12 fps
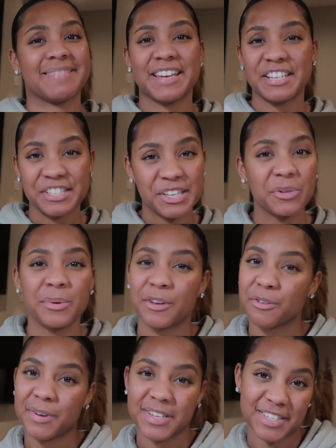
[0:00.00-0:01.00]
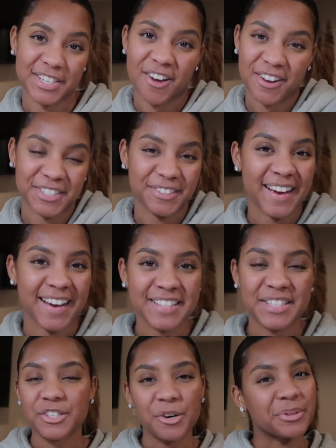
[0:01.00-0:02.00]
it just gives me another reason to talk to you
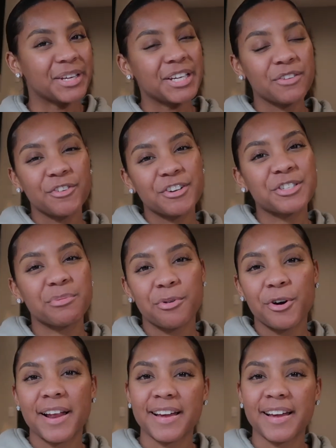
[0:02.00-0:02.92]
guys. So thank you for your support.